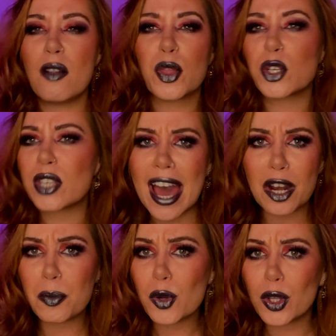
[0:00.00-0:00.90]
There's
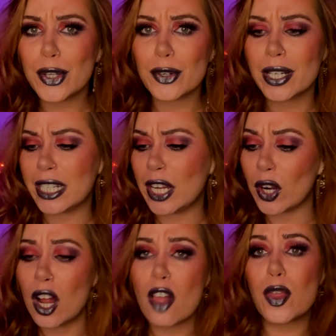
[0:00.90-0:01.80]
edible glitter in
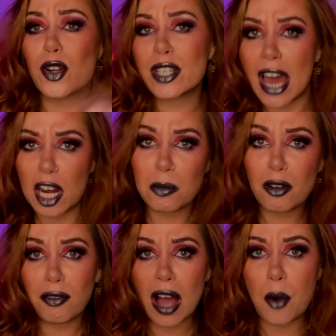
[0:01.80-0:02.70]
here. There's an edible
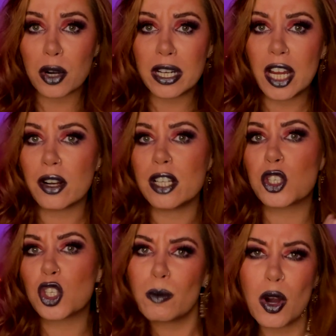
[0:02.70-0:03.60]
flower in here. It's
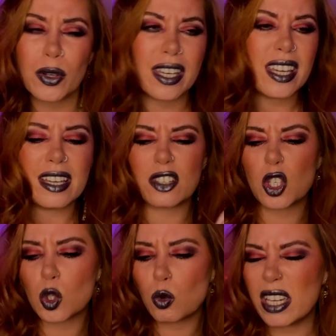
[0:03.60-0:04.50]
smoky, it's
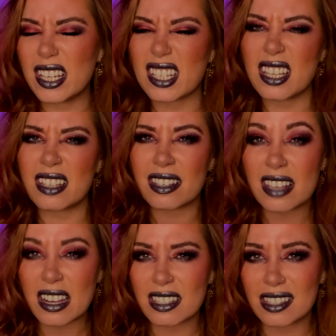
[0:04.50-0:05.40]
sweet, it's
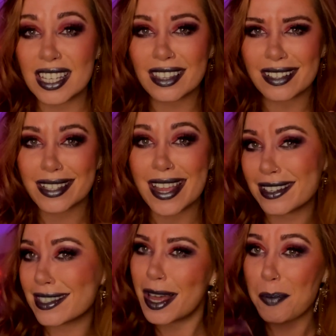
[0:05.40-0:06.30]
sexy. Let's take a
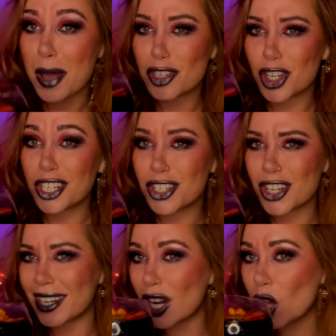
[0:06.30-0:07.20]
sip. Ching ching.